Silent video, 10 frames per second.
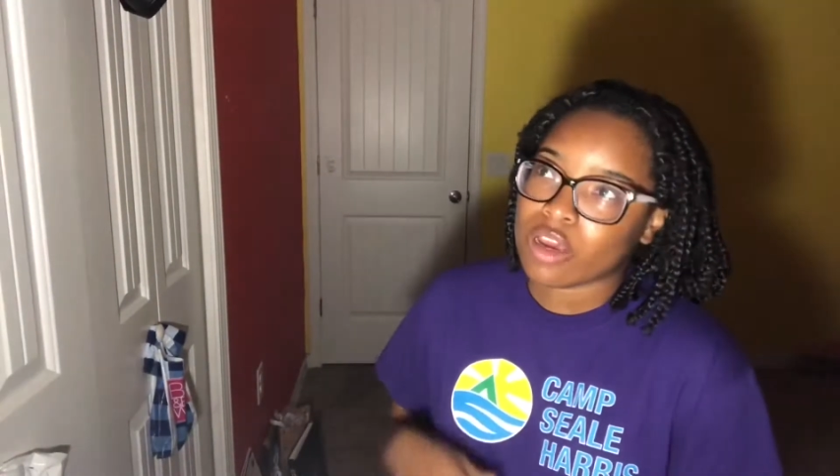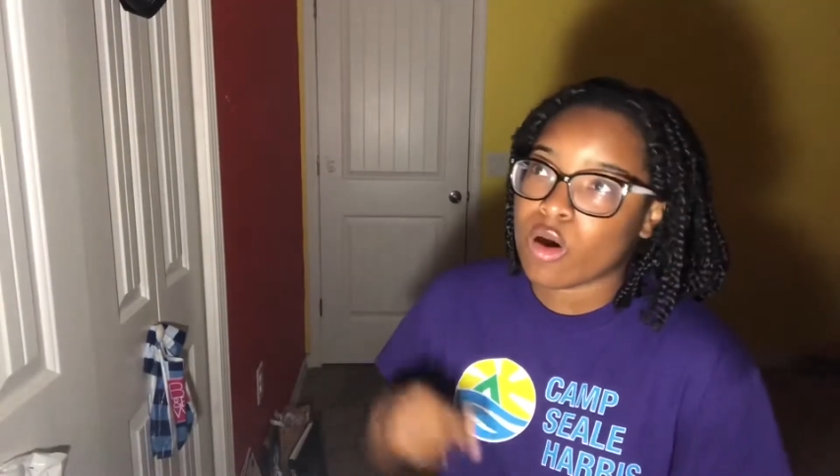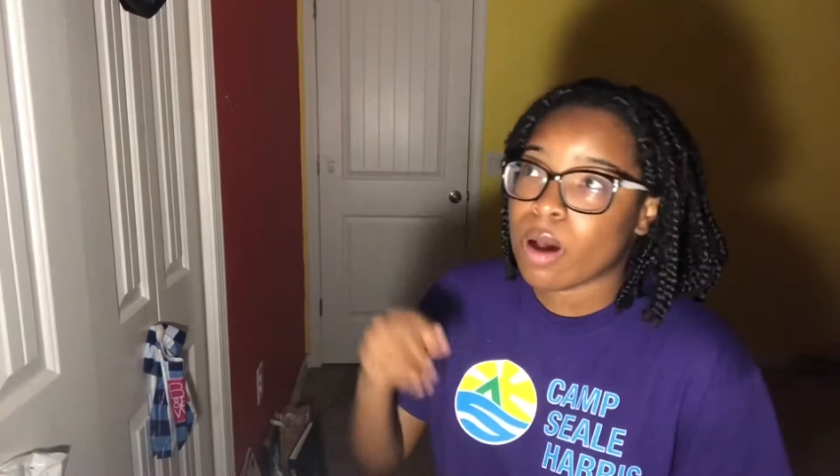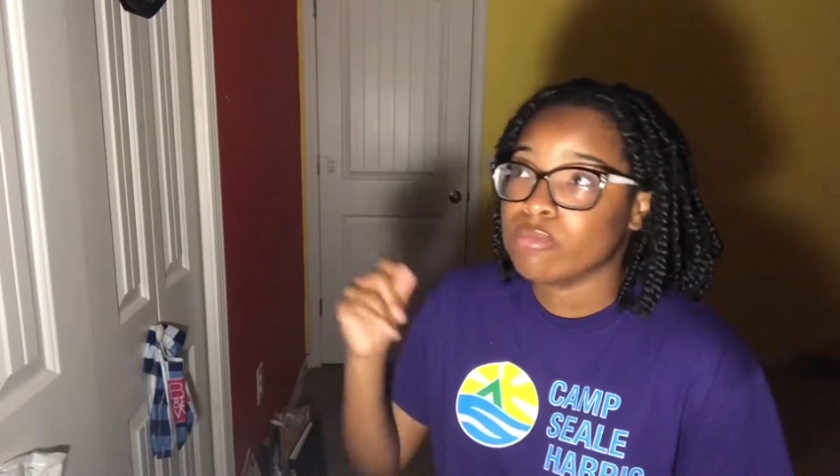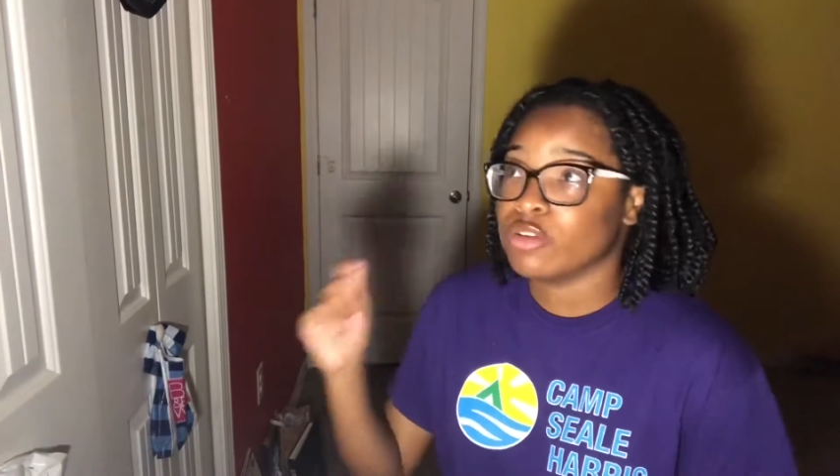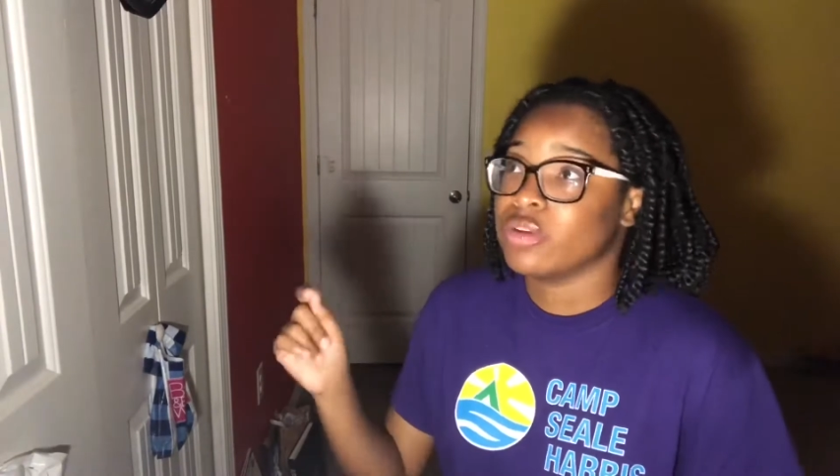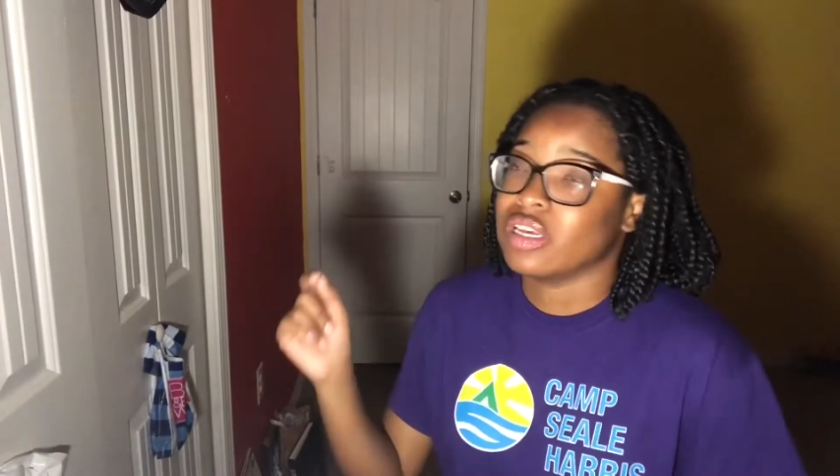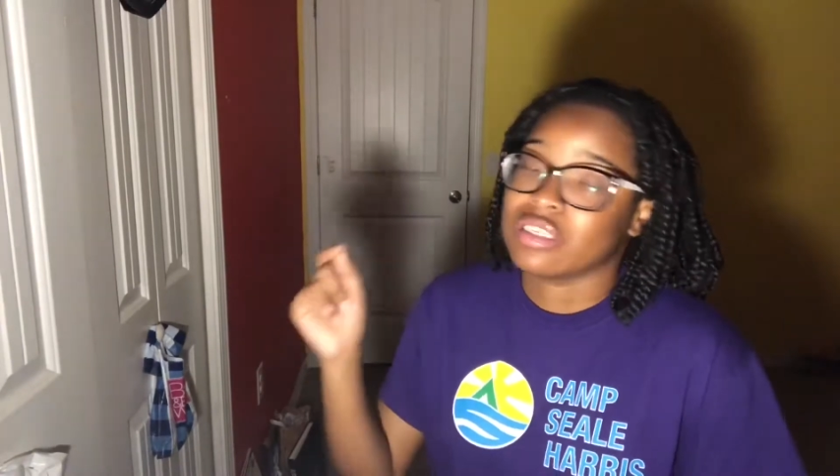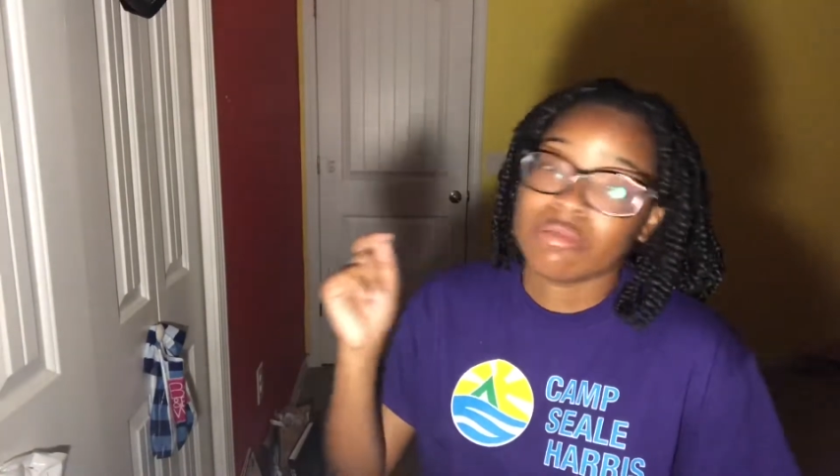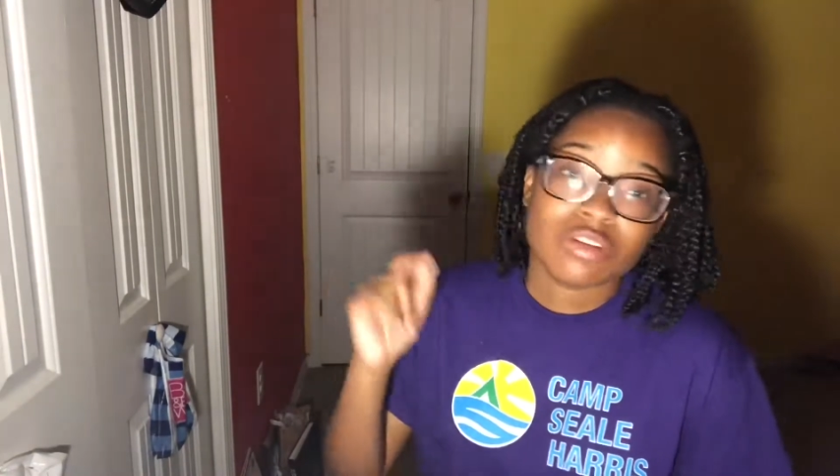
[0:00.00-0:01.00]
oh, I'm doing
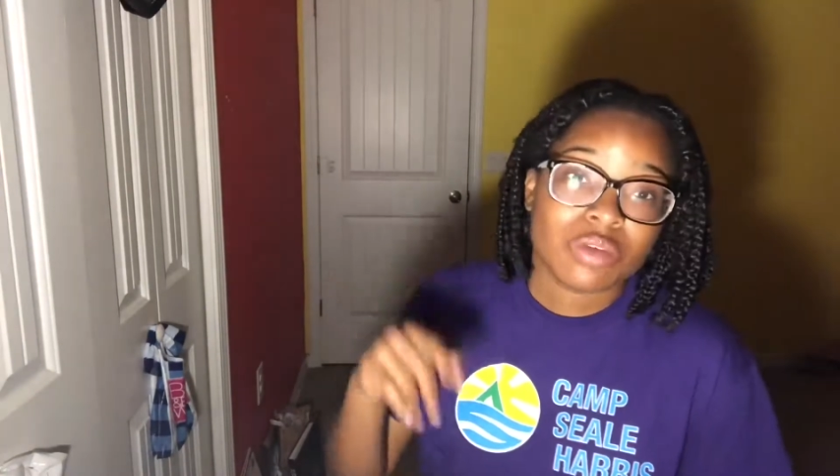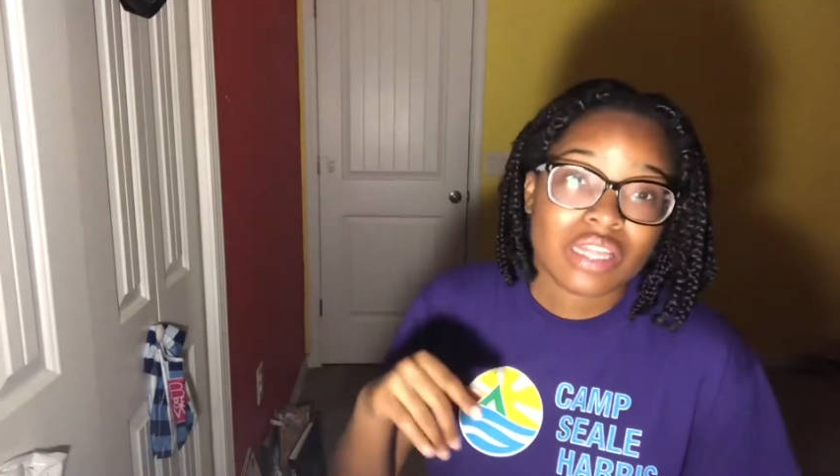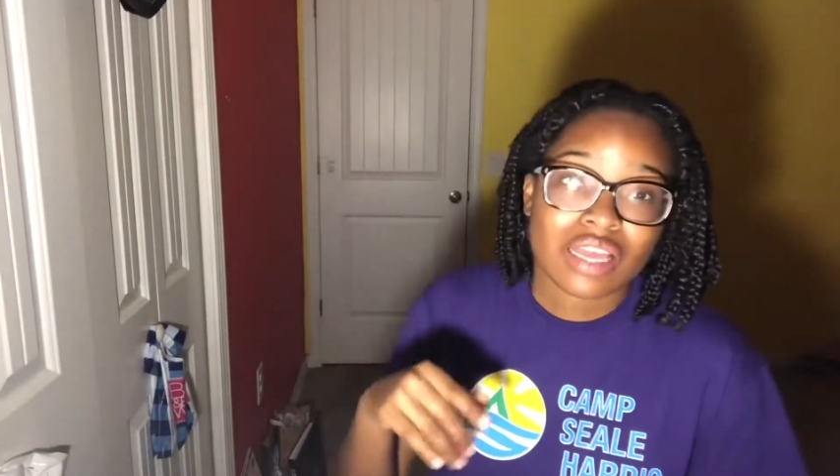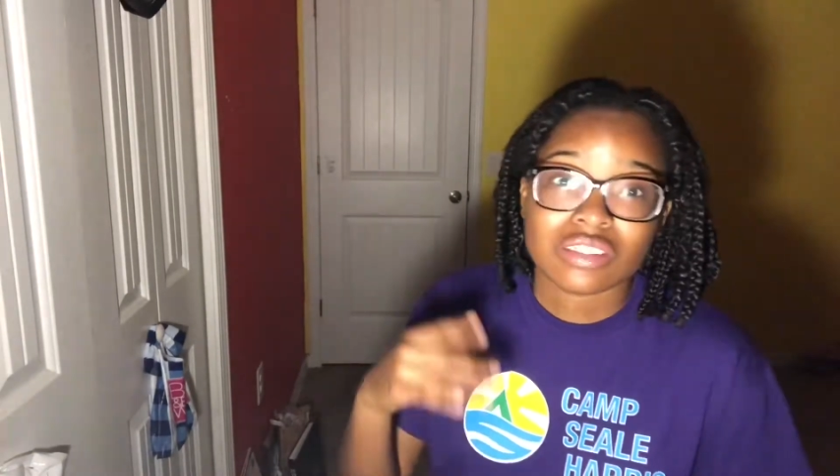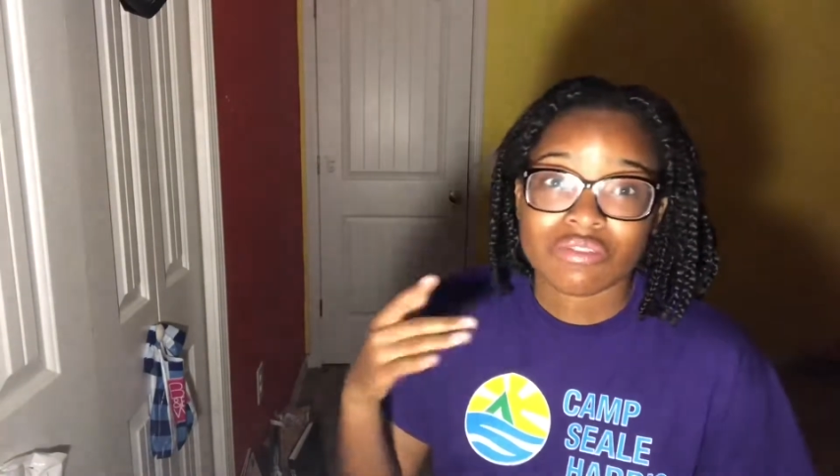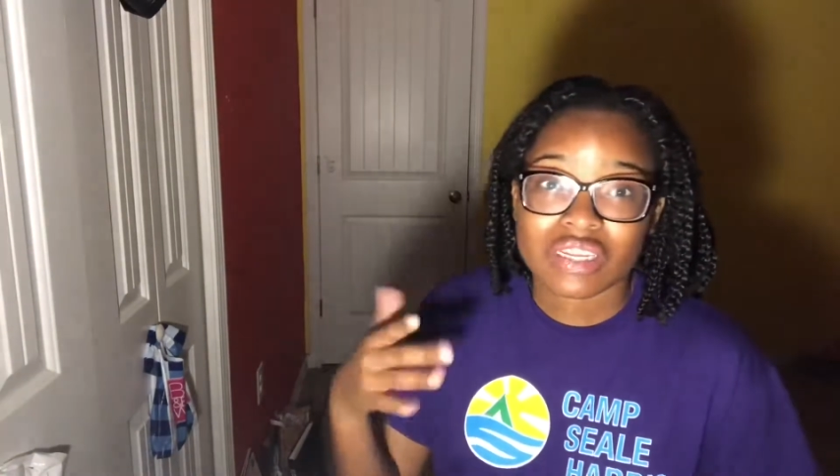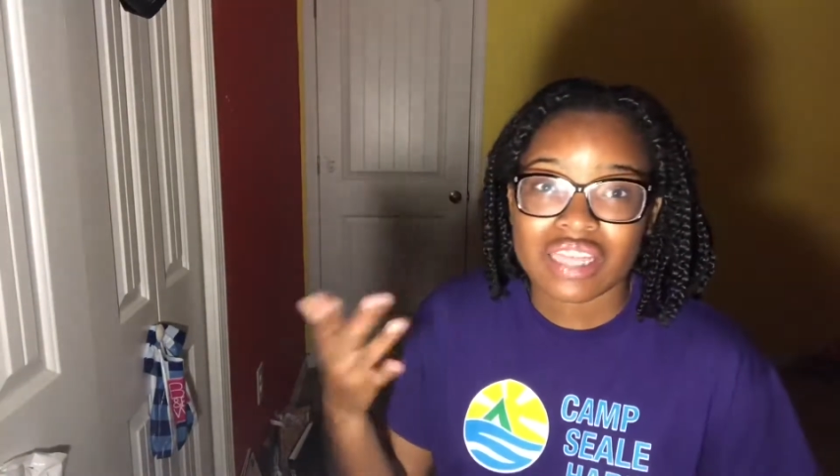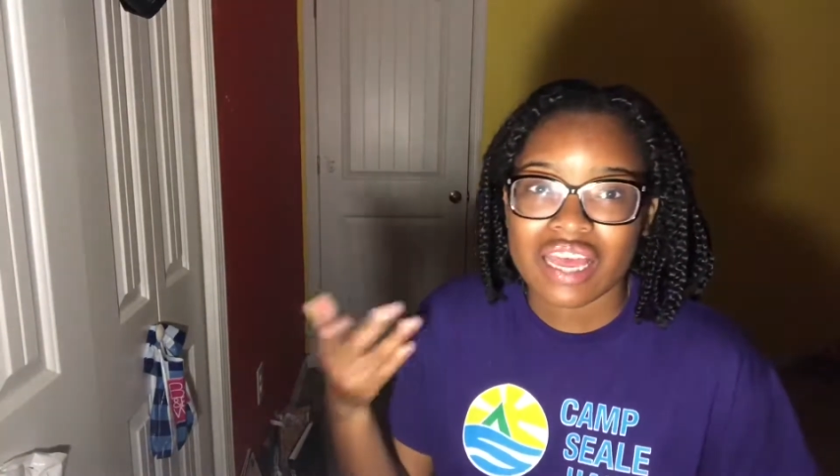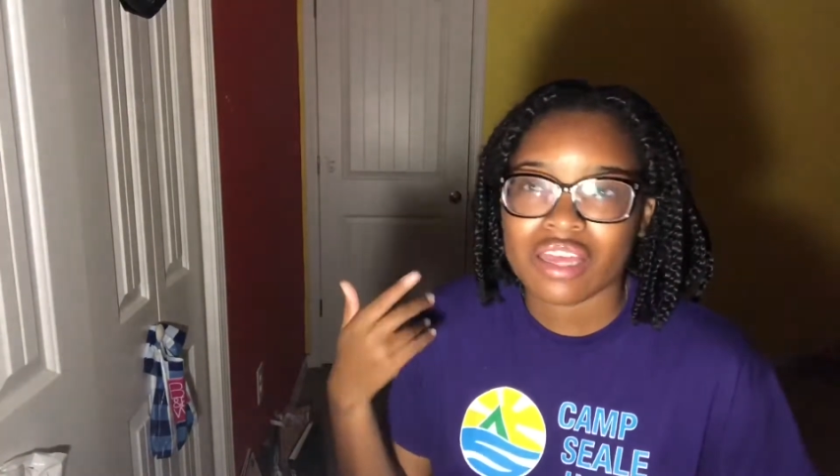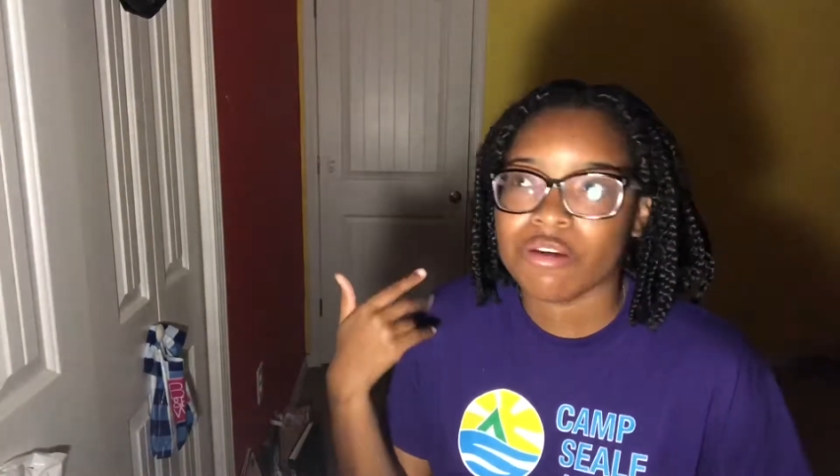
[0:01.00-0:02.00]
this, I'm doing that, and stuff like
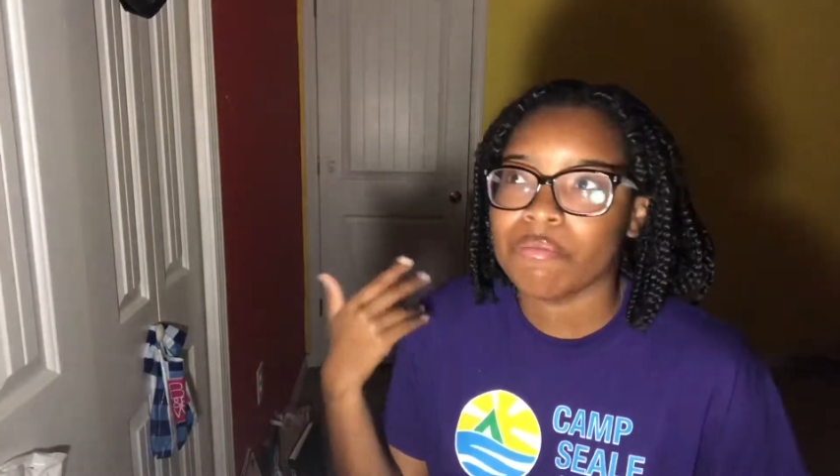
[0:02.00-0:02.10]
that.